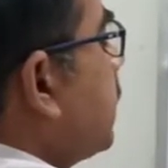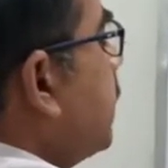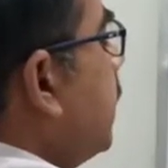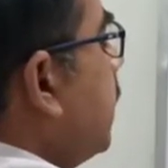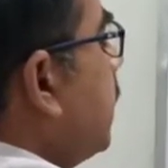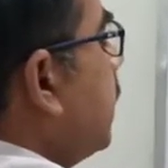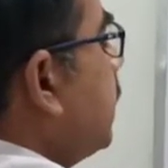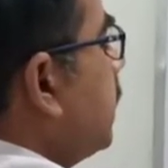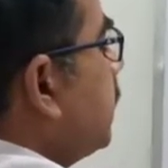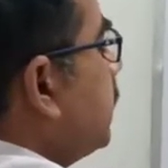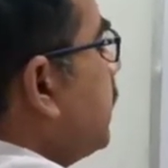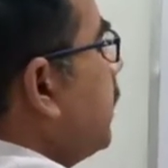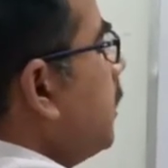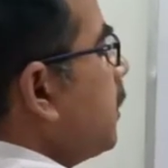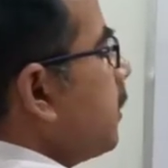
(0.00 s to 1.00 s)
c,
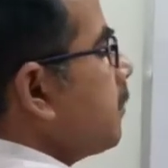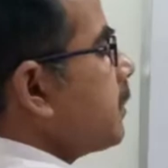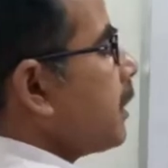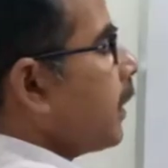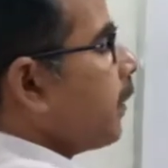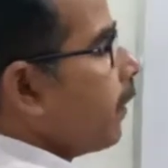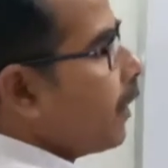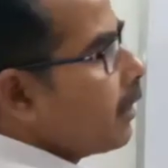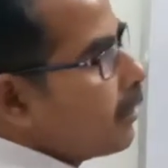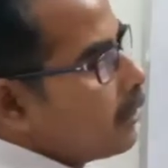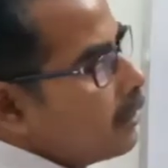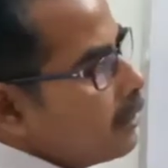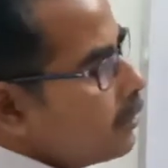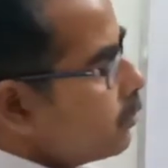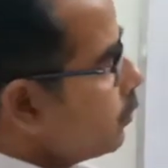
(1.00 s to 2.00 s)
three terms are there.
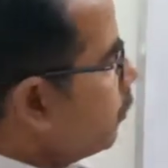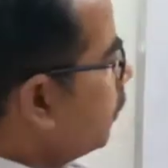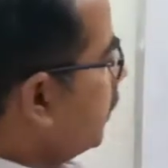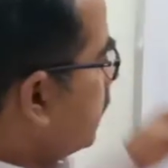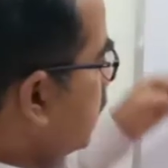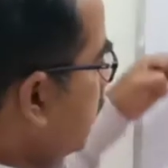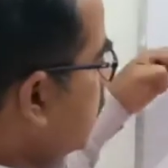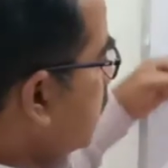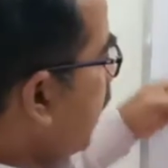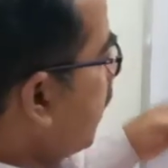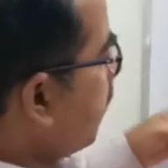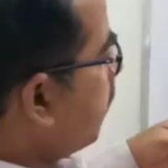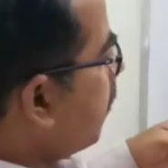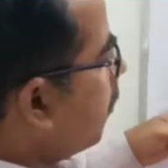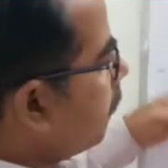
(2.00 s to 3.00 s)
So in such
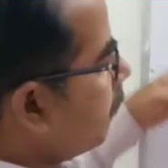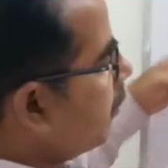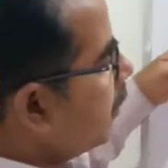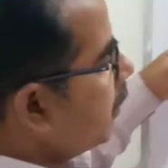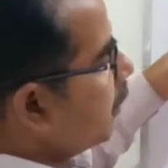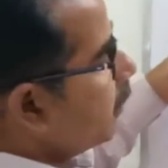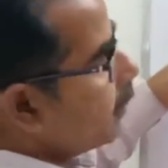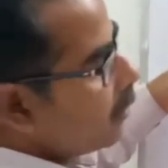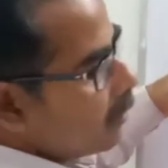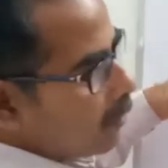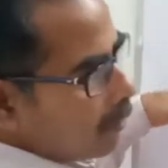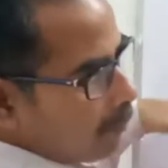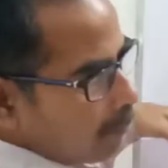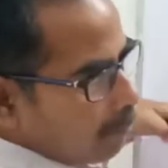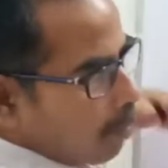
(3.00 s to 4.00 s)
type of
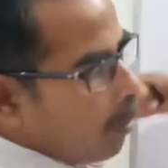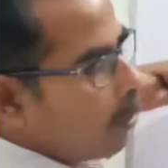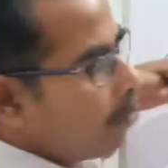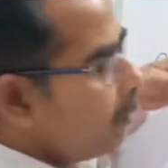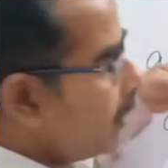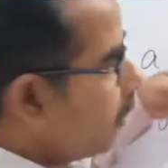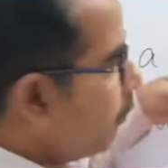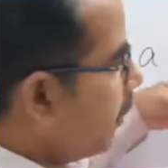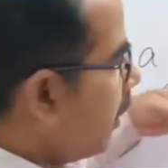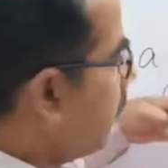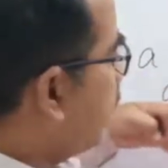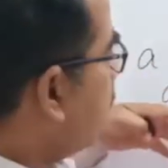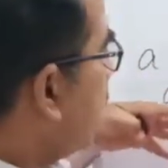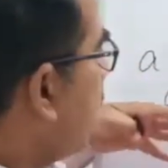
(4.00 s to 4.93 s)
polynomial, whenever we